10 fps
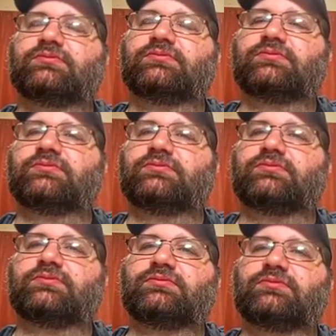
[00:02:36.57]

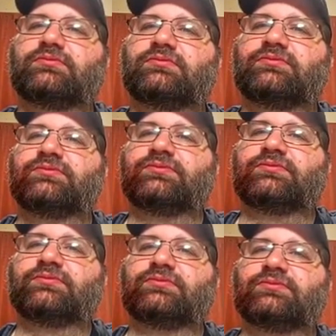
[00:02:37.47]

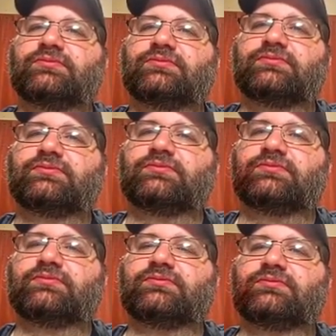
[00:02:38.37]

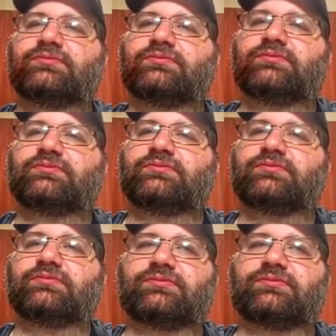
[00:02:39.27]
No words are spoken by the person on screen.